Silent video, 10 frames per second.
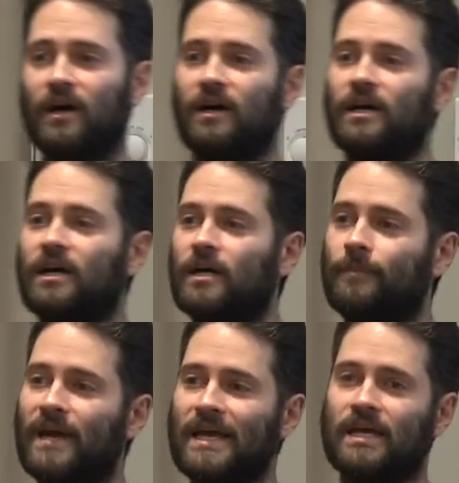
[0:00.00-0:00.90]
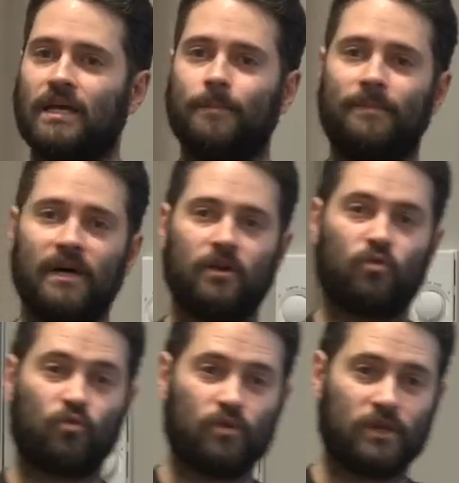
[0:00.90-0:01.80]
Um, but
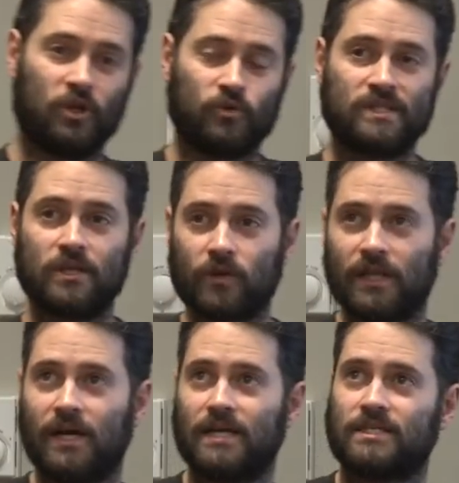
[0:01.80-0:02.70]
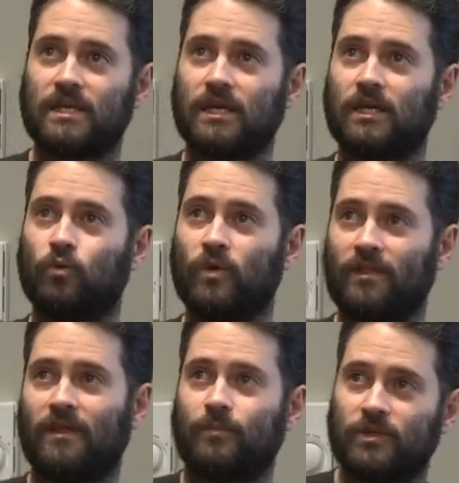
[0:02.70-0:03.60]
you know, serializing
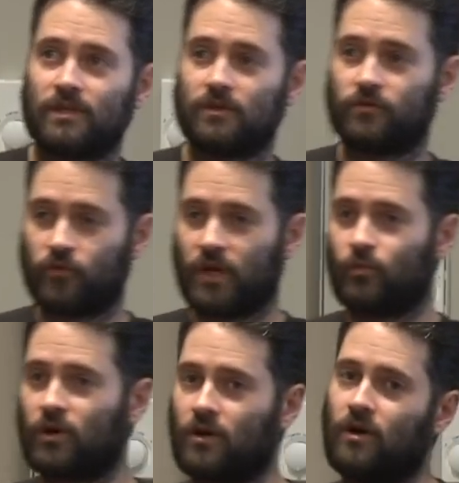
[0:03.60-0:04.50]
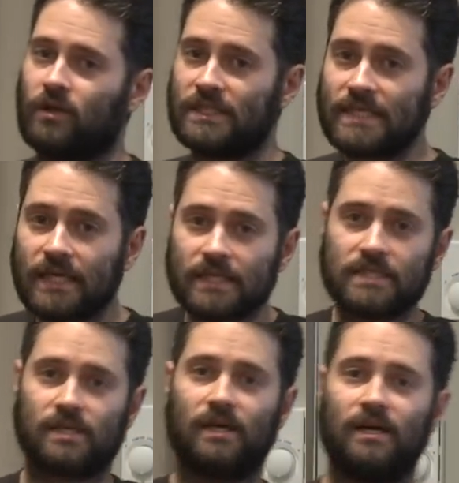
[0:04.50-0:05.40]
with that particular framework on
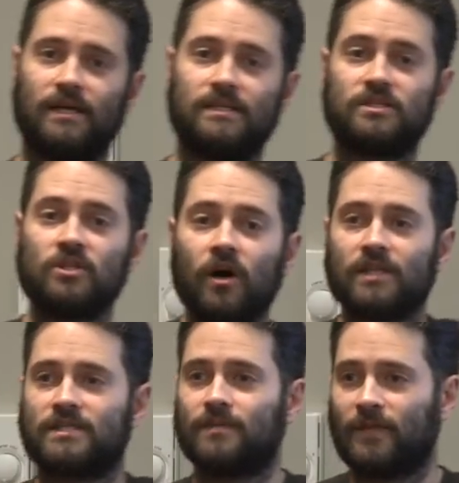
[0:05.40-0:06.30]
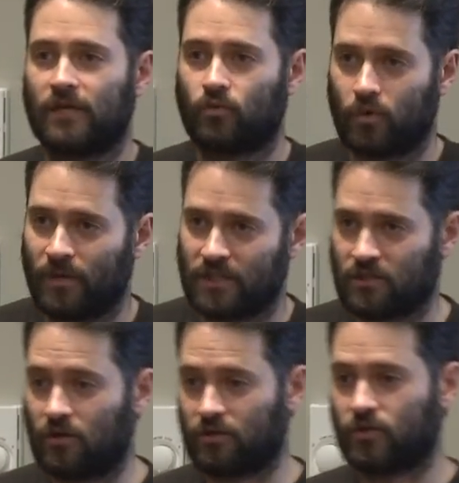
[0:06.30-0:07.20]
disk uh, does not seem like a
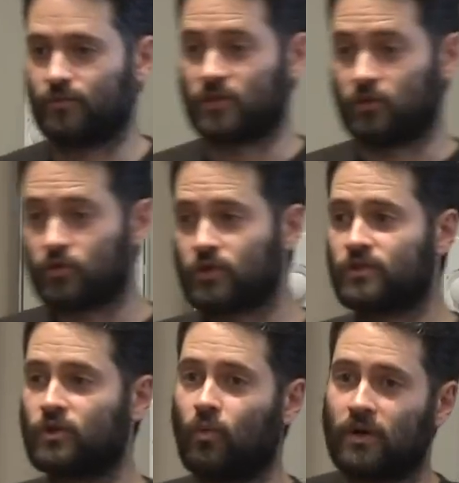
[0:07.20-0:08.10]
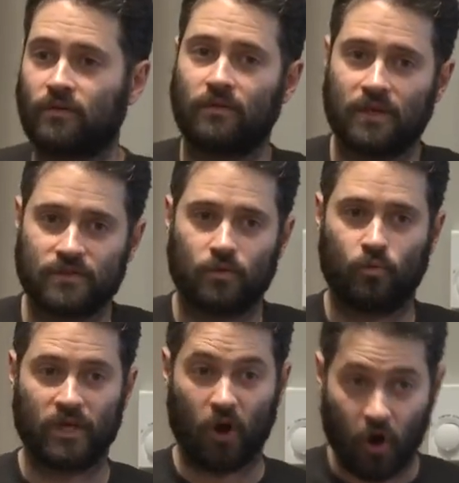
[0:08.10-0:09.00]
robust long-term solution. So one of the things that
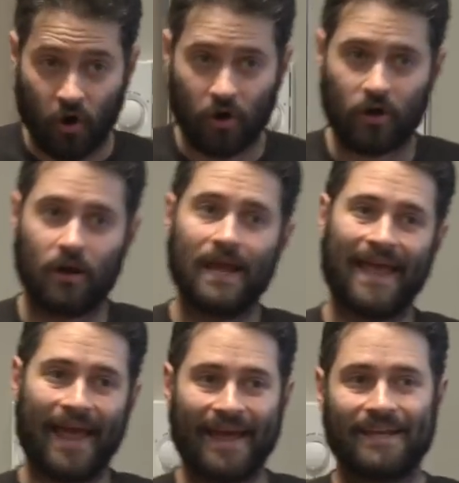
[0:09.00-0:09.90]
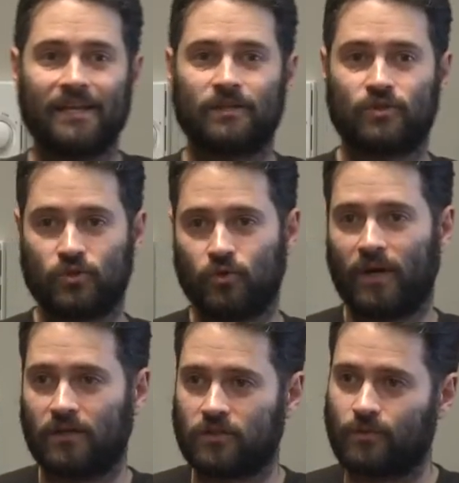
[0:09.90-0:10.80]
we are adding to
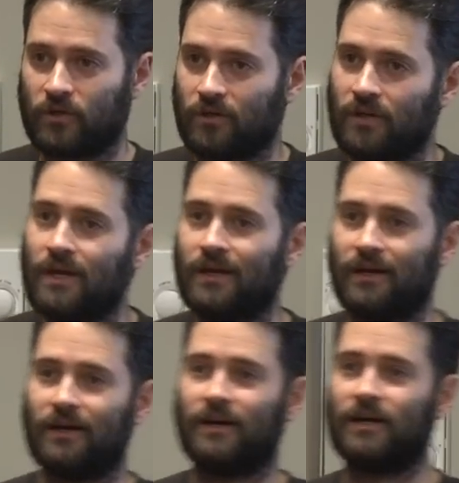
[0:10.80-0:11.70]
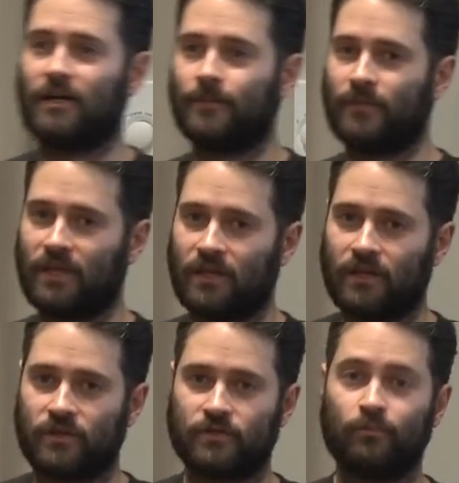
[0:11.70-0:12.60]
Algebird um,
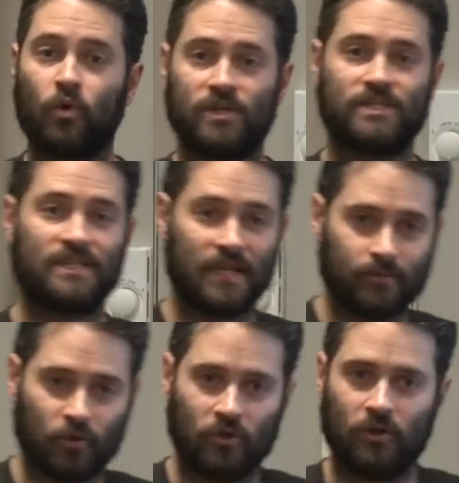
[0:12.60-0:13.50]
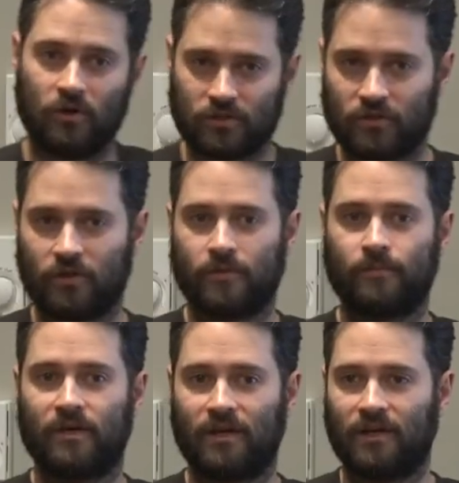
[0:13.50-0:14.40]
is more stable
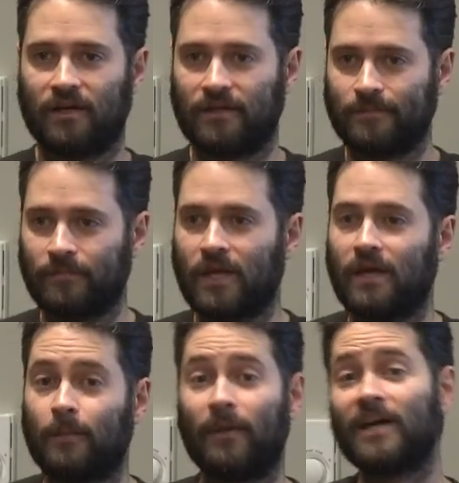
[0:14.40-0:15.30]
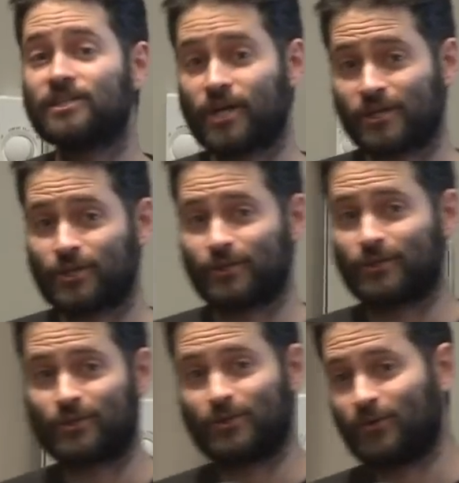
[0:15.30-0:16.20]
long-term um,
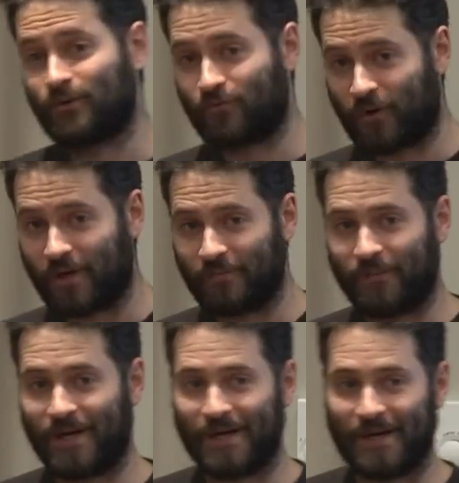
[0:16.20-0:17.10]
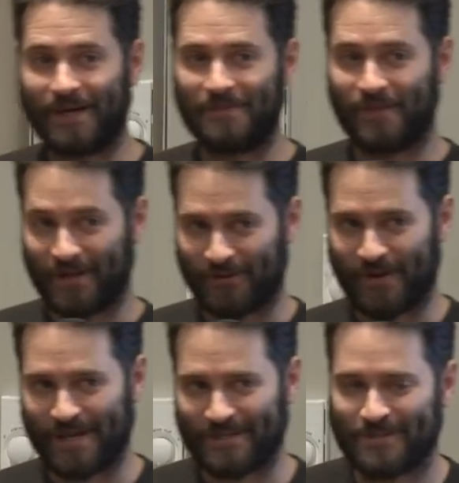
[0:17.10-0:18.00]
bijections to and from uh, byte
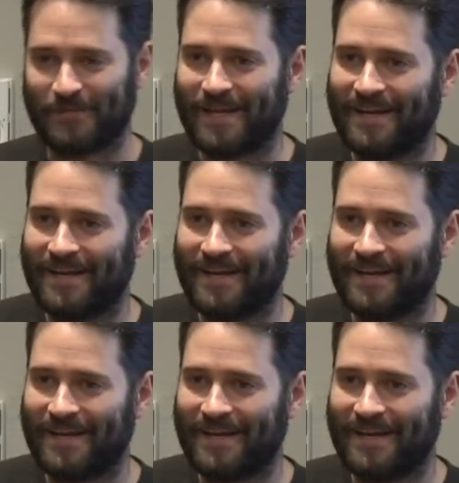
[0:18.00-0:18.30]
arrays.